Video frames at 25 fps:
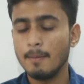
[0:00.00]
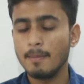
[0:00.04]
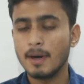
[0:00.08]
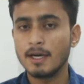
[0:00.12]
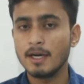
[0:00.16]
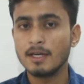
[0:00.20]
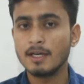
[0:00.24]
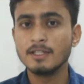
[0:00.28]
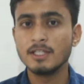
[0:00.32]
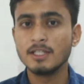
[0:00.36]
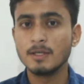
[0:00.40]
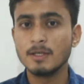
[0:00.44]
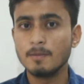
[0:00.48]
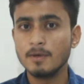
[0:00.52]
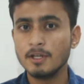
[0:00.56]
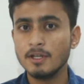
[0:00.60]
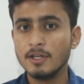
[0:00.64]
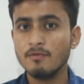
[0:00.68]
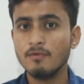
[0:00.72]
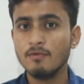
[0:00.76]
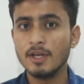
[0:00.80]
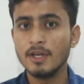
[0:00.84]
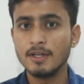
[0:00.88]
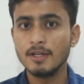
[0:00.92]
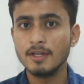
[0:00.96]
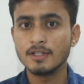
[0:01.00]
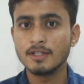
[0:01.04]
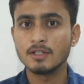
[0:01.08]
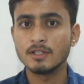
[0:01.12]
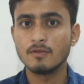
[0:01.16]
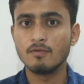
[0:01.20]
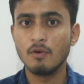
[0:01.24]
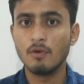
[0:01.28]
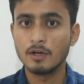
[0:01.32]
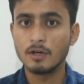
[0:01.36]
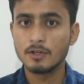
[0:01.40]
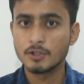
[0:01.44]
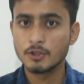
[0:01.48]
participated in various
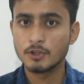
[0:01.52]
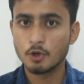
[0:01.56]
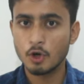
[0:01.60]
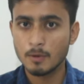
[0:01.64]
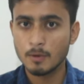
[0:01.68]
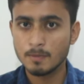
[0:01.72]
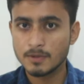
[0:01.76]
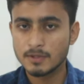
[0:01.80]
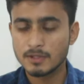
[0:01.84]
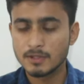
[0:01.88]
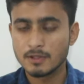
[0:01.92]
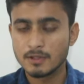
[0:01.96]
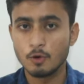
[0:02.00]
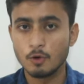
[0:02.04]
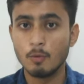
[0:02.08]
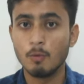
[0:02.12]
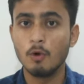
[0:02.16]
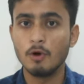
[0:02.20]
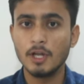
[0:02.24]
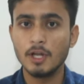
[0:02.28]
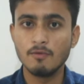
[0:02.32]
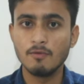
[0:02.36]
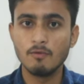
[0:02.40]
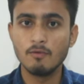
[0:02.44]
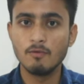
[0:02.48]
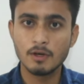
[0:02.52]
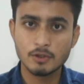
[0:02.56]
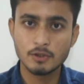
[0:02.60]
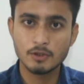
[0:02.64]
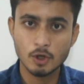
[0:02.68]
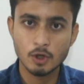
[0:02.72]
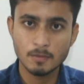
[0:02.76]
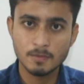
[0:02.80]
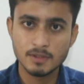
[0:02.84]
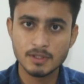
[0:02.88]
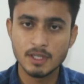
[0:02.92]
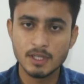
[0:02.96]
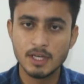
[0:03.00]
workshops, robotic
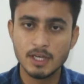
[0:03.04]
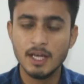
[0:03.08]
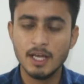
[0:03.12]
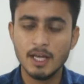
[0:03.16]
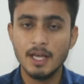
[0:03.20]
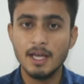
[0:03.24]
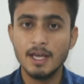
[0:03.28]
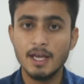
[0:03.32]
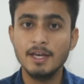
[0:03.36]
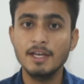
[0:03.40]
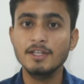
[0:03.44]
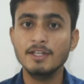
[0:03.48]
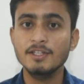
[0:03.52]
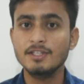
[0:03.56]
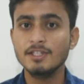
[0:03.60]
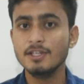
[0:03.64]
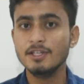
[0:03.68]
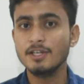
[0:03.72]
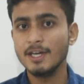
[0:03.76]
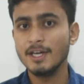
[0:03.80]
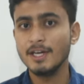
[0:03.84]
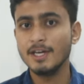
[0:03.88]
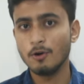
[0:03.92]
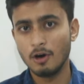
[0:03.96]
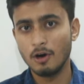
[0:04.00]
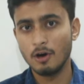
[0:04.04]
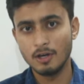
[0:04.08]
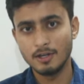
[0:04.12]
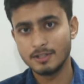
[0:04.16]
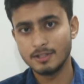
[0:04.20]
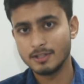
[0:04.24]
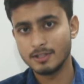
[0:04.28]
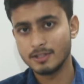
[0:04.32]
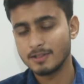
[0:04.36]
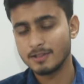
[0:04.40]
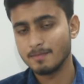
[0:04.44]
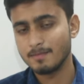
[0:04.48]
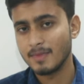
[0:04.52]
workshops in engineering
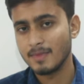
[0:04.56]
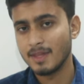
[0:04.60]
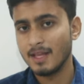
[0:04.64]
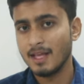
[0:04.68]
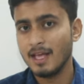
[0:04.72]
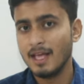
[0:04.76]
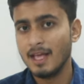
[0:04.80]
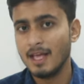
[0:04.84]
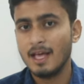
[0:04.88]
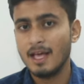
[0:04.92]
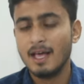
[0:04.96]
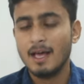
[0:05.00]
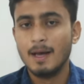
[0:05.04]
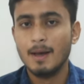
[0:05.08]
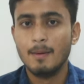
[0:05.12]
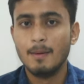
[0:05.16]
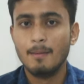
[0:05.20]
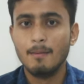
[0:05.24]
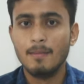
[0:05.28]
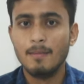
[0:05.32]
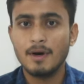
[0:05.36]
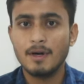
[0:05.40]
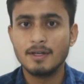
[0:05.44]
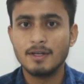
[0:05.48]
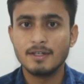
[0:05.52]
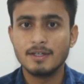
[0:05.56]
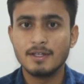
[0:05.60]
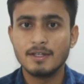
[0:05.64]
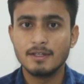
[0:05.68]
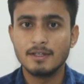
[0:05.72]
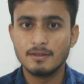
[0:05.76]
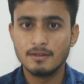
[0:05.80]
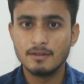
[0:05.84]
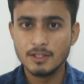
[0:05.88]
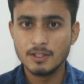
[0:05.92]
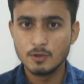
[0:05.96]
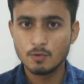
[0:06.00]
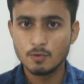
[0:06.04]
colleges.
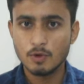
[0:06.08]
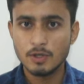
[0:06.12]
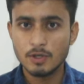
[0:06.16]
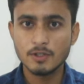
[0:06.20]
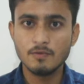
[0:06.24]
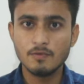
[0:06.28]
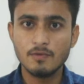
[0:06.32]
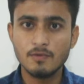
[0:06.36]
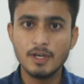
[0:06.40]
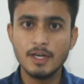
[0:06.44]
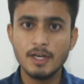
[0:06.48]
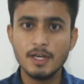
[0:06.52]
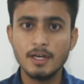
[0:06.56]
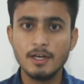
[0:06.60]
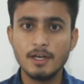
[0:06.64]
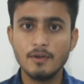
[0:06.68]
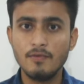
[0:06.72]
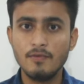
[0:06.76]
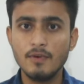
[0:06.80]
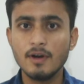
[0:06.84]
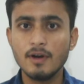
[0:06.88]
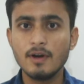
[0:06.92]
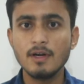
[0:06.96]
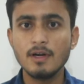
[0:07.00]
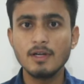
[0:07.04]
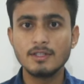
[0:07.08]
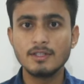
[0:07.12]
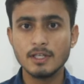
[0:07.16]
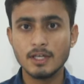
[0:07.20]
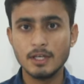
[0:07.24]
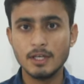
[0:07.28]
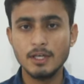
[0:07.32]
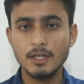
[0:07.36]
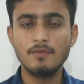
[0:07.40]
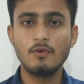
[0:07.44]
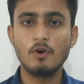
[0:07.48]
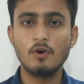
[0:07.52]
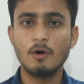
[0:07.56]
But this was a very difficult
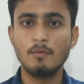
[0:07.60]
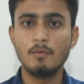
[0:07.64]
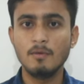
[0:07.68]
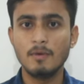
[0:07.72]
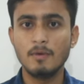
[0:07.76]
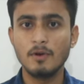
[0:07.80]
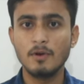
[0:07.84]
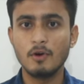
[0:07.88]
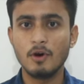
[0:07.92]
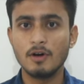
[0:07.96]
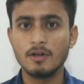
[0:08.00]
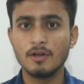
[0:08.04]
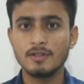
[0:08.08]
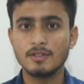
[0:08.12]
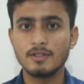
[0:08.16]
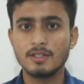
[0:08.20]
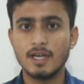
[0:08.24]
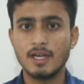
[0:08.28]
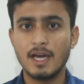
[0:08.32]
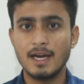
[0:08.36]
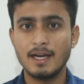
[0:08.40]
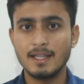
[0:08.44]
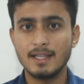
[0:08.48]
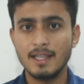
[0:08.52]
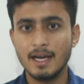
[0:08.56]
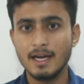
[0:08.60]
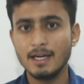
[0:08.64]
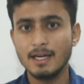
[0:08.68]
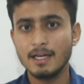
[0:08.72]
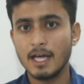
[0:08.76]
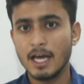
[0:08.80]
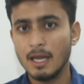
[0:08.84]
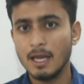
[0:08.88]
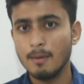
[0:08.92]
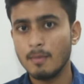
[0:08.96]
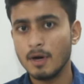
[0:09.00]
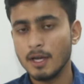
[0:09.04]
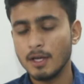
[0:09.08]
journey for me, because at that
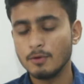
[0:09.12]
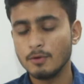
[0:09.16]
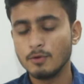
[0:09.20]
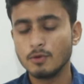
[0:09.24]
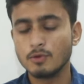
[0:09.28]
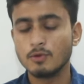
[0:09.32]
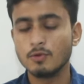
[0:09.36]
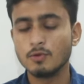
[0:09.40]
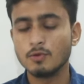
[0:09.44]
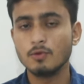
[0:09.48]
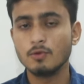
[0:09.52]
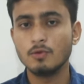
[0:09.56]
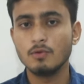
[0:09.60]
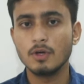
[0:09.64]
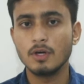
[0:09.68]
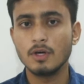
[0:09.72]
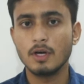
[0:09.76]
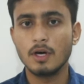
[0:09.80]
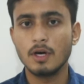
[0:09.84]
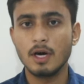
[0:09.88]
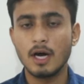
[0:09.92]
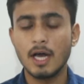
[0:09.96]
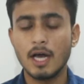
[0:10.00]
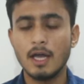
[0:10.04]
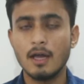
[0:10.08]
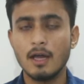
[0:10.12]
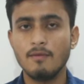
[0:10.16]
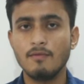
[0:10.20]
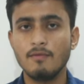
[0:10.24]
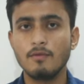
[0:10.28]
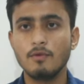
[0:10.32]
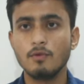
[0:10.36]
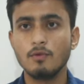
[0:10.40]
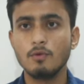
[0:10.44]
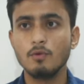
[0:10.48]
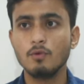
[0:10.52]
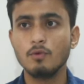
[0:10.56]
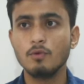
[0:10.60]
time I have
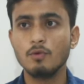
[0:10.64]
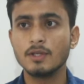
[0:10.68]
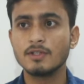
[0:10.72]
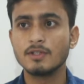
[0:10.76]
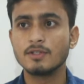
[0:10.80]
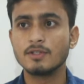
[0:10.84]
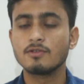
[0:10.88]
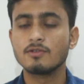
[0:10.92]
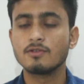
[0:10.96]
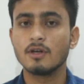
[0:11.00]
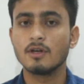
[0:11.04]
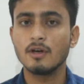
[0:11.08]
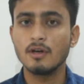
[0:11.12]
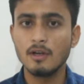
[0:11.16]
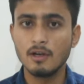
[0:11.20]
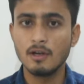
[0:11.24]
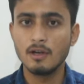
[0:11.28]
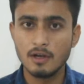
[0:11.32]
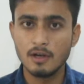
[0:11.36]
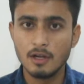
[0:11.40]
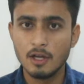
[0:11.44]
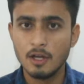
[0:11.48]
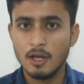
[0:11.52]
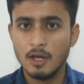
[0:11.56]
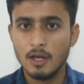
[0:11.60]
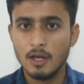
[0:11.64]
to do a struggle